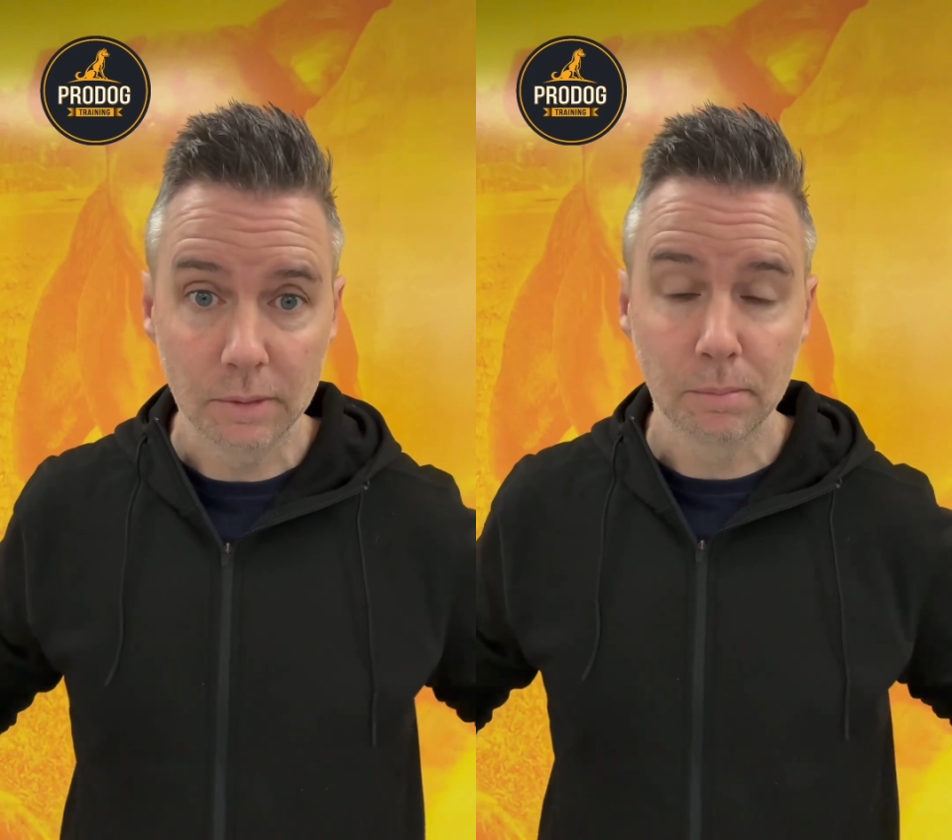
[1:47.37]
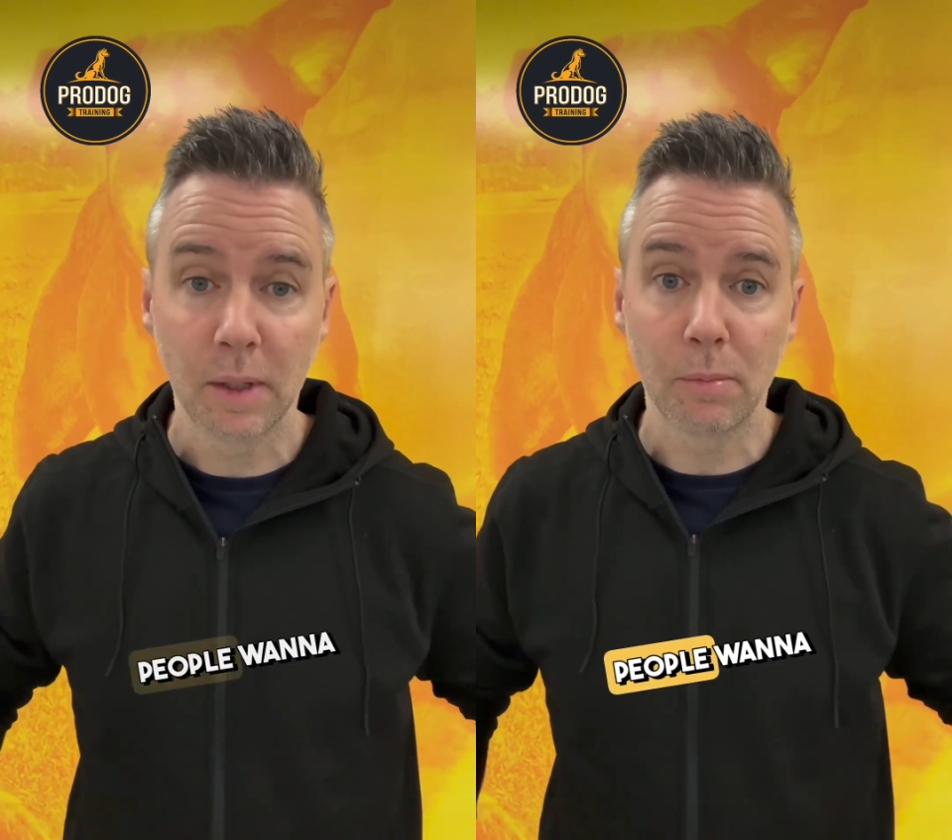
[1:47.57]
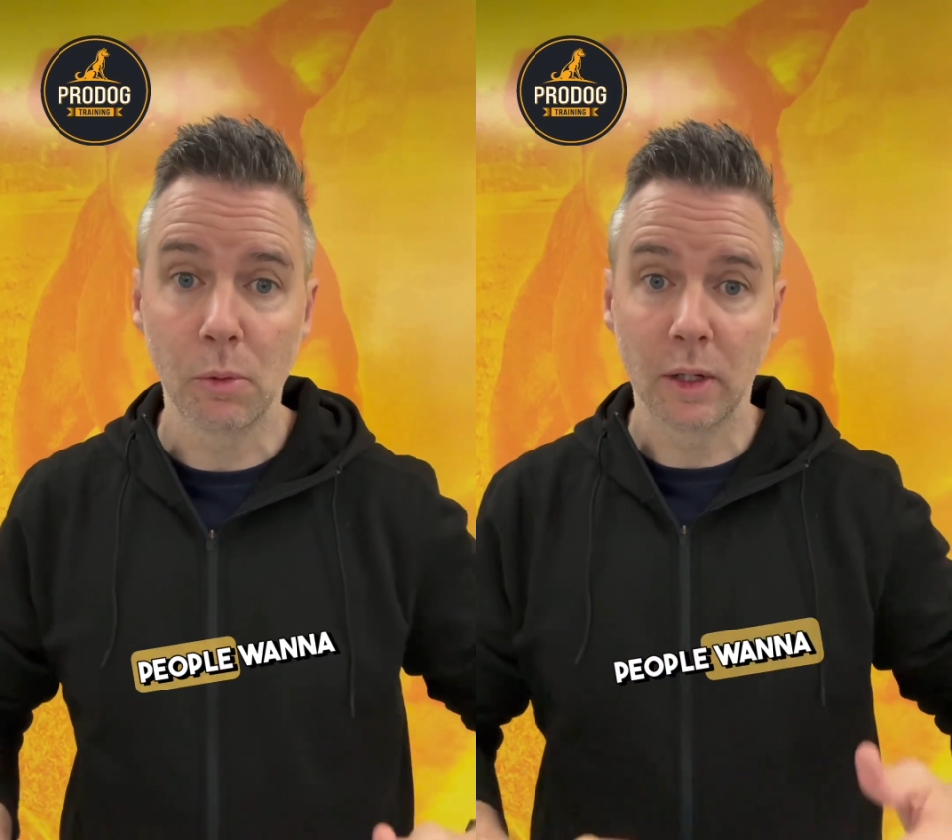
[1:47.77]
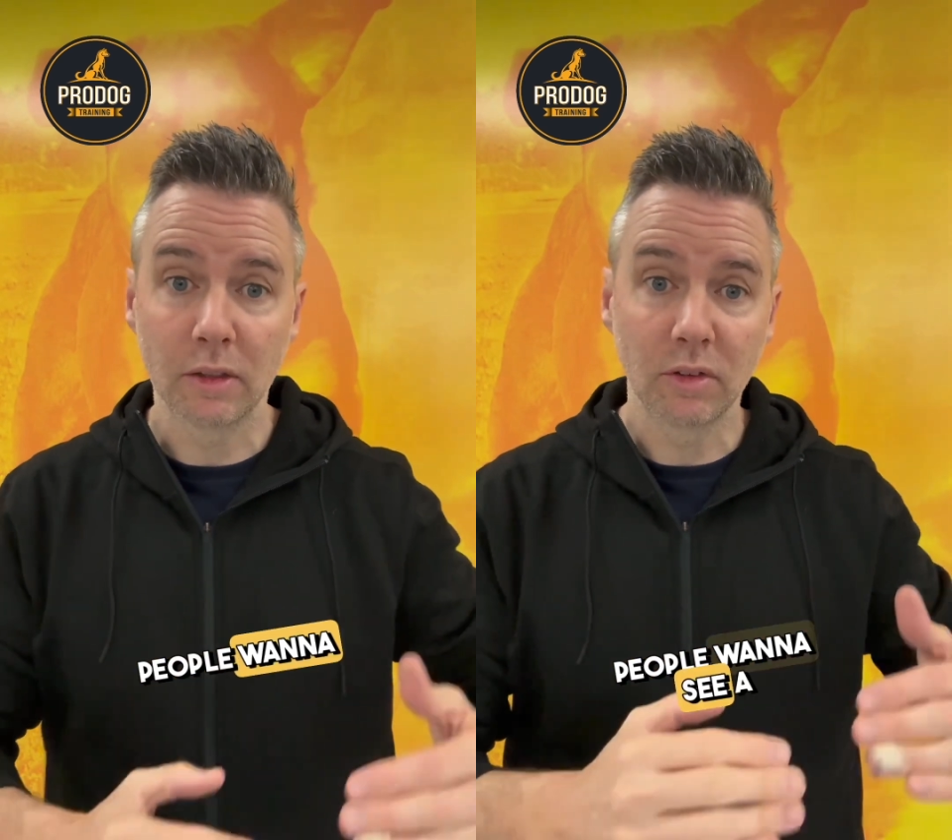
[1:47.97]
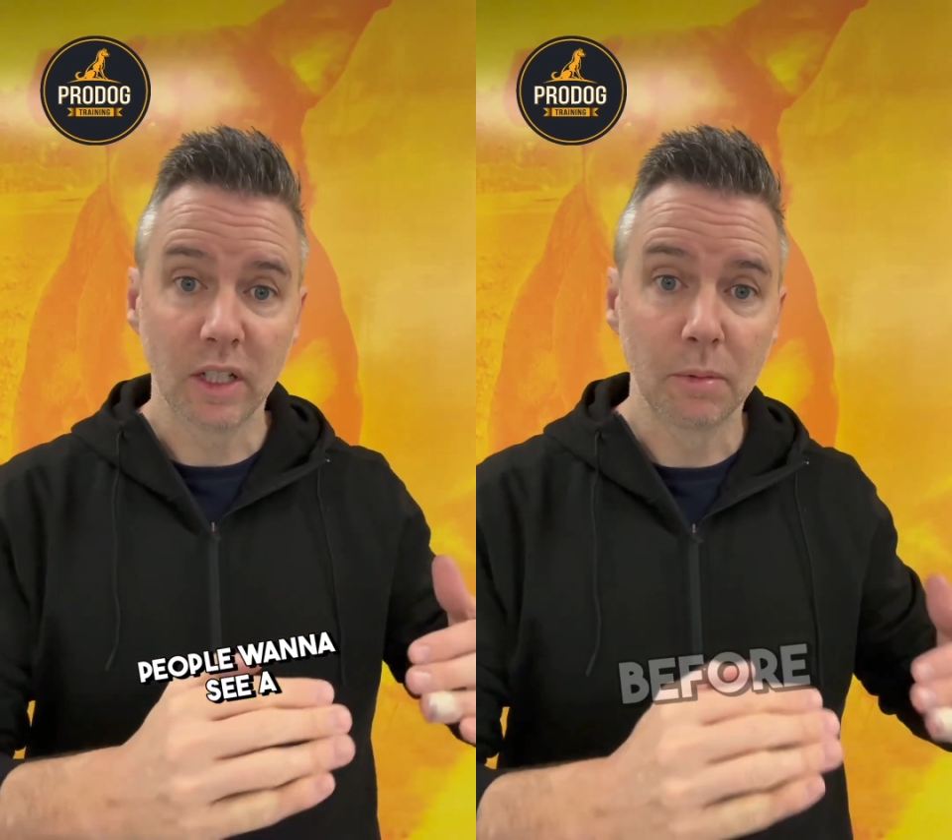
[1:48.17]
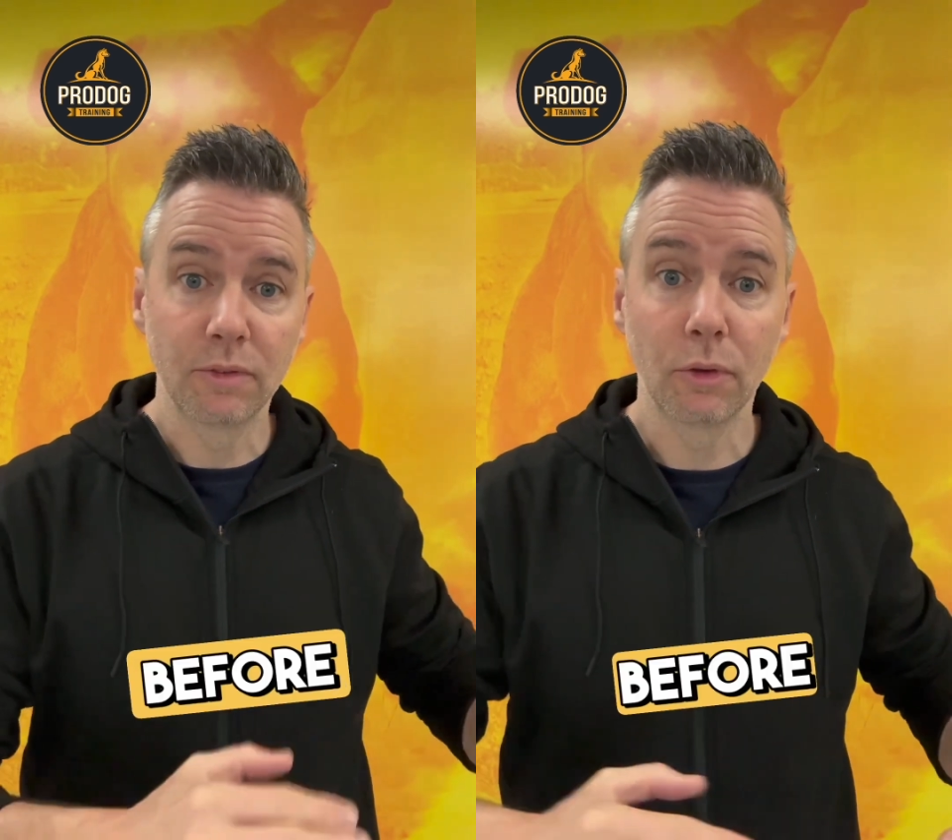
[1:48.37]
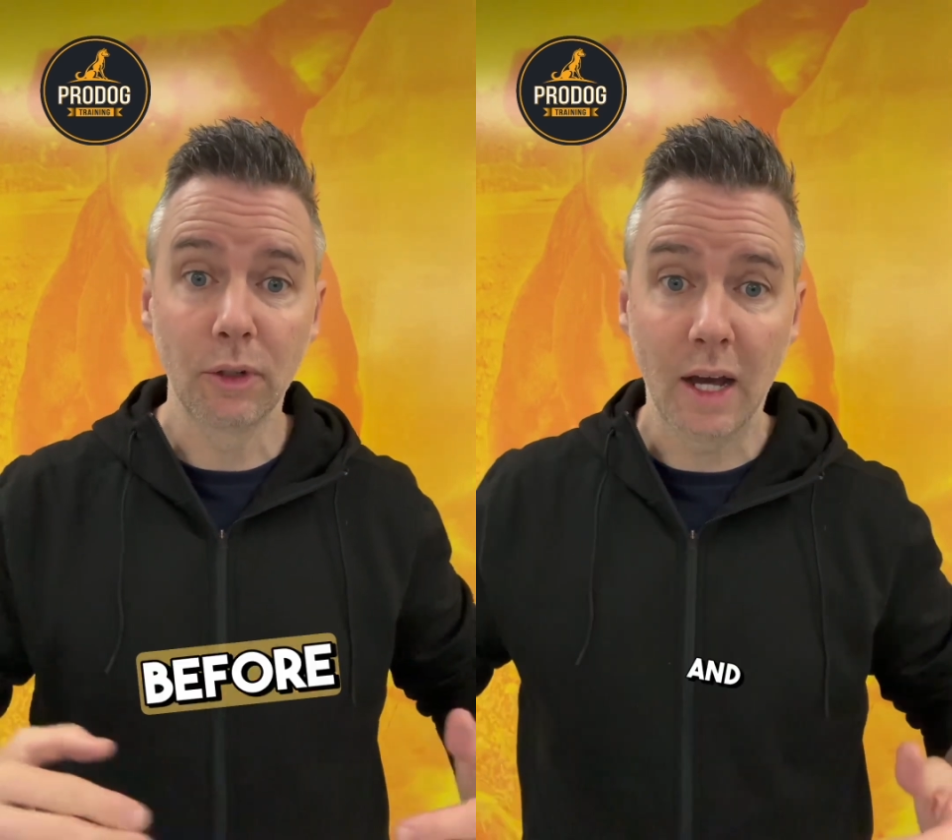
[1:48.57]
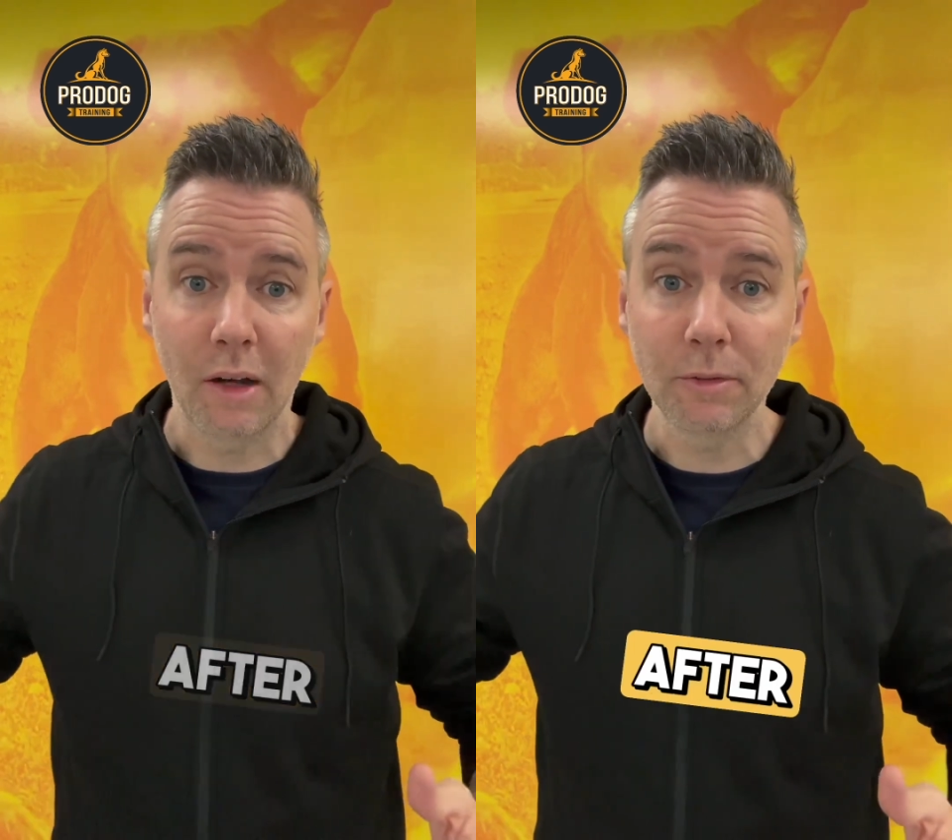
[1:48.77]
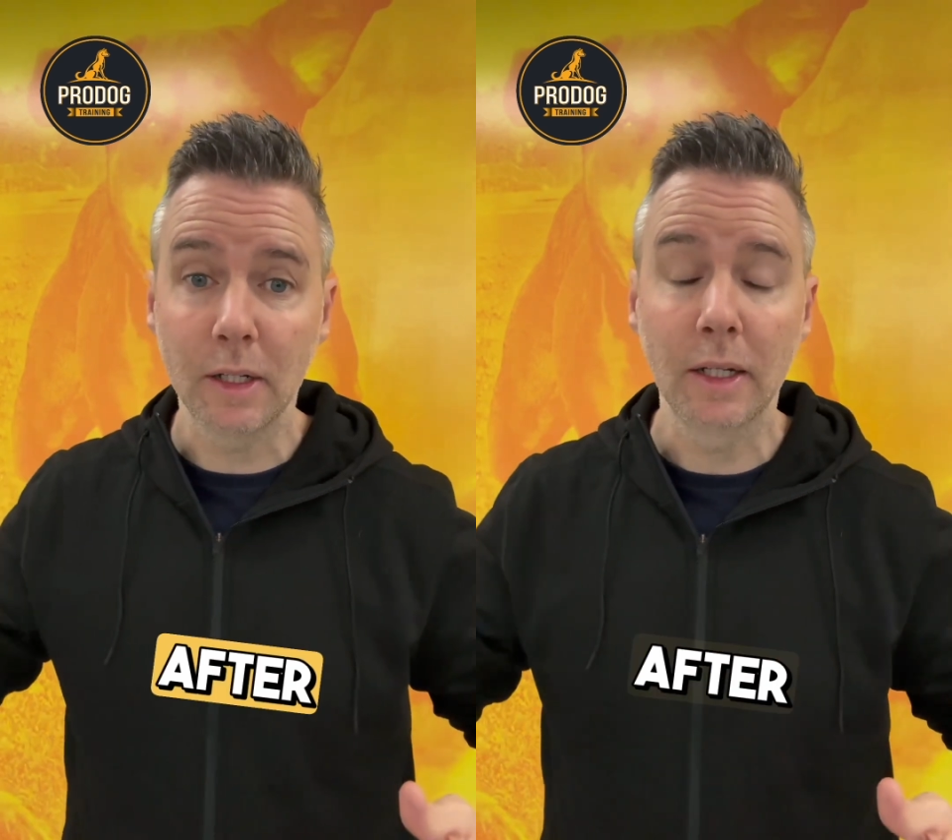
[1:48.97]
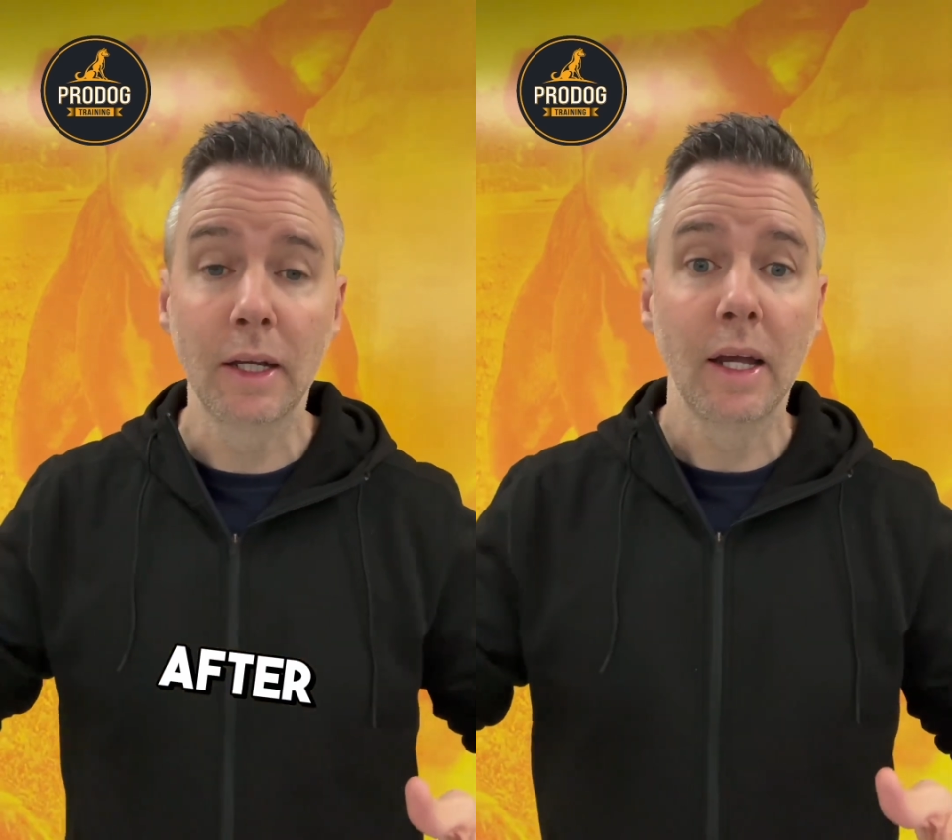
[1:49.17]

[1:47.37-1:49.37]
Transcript: People want to see a before and after,